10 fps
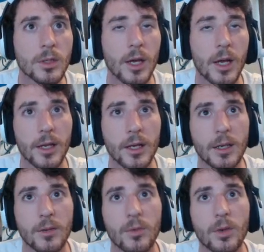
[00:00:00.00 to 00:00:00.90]
I can
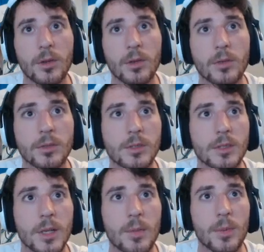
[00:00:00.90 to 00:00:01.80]
get one of those.
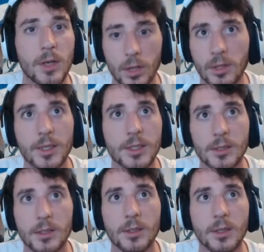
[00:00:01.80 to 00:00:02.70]
That might be good.
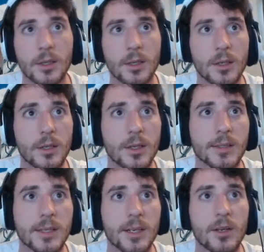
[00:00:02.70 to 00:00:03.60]
Let's
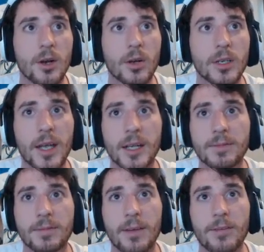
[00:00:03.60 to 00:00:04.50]
get an RDX
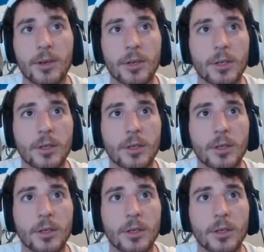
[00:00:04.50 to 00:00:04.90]
500.